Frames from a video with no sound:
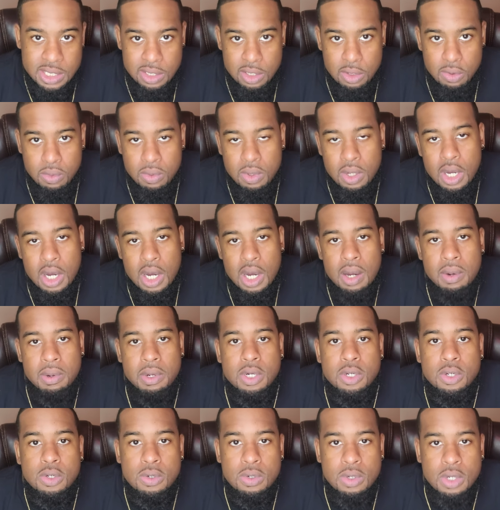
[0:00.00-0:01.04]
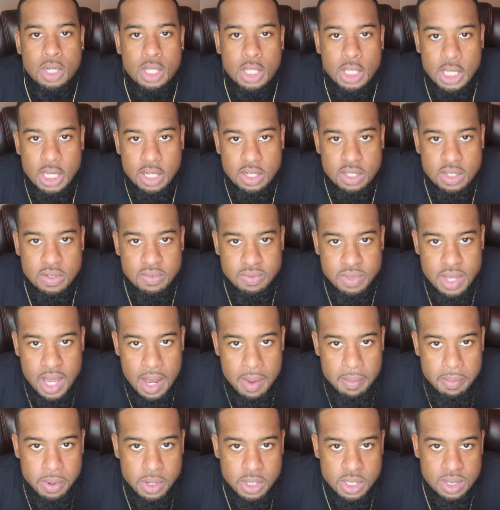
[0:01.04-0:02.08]
you know, calm, cool, collective
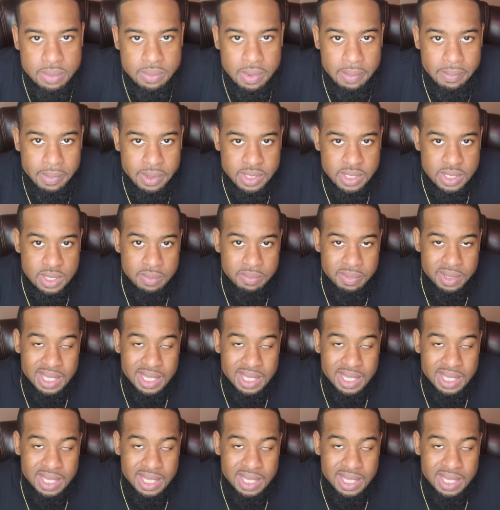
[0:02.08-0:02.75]
type person about myself,